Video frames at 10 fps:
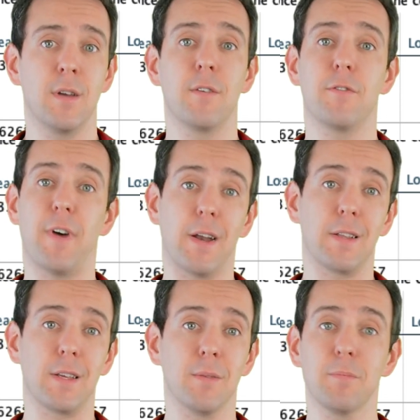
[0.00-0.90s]

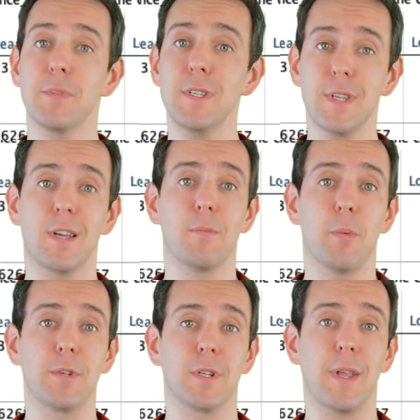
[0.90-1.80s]
Finally, please take a
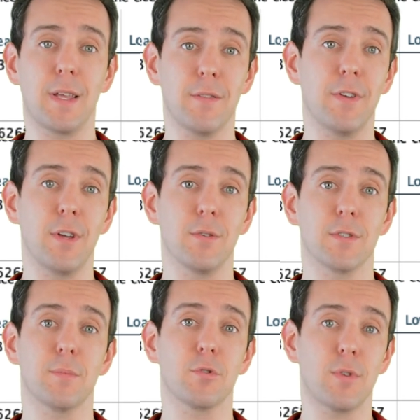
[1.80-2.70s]
moment to like the video,
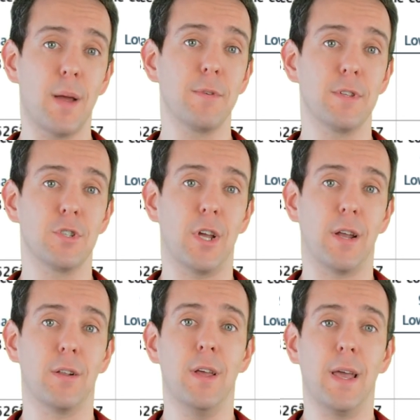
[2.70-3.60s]
subscribe to this
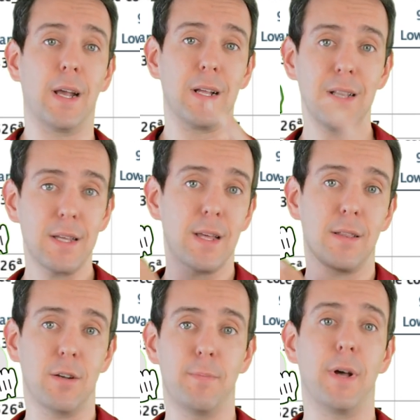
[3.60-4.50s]
channel, and click that
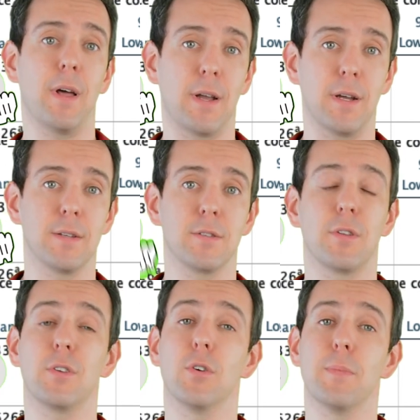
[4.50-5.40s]
little bell icon so that
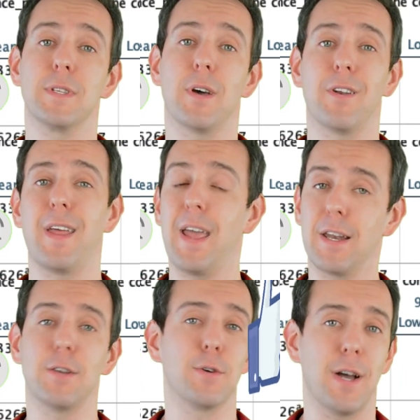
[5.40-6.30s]
you don't miss out on any
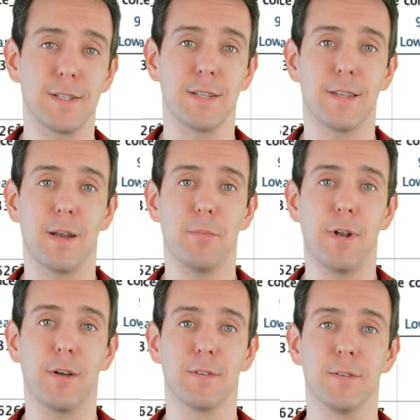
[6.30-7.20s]
new content that I put
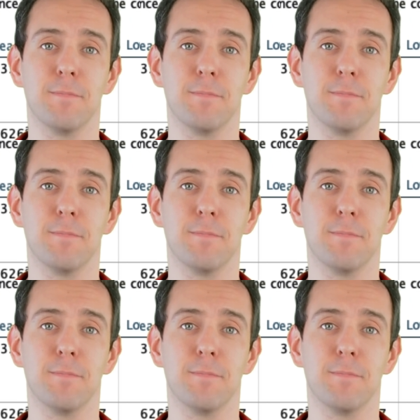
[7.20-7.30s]
out.